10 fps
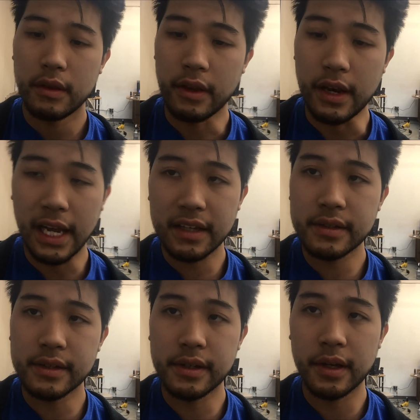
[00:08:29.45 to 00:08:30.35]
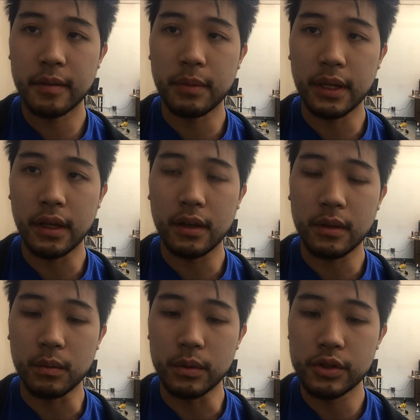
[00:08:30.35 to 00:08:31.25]
The next is gonna be
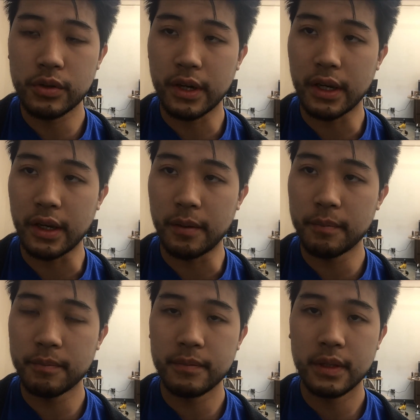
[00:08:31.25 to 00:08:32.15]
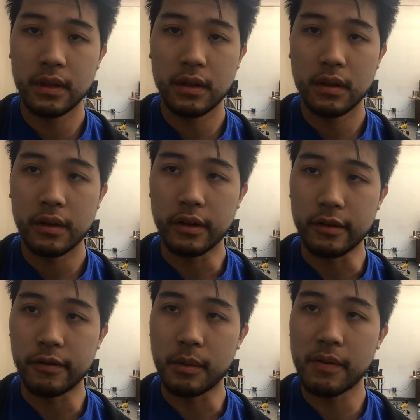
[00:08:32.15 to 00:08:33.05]
the Wutre M, the
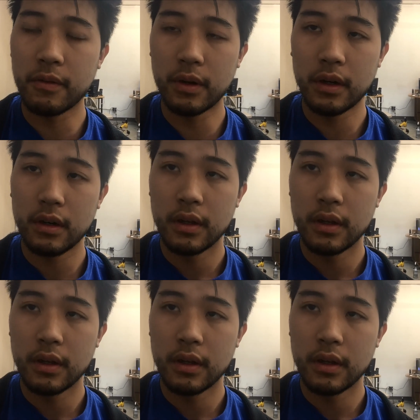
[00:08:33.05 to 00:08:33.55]
4x4.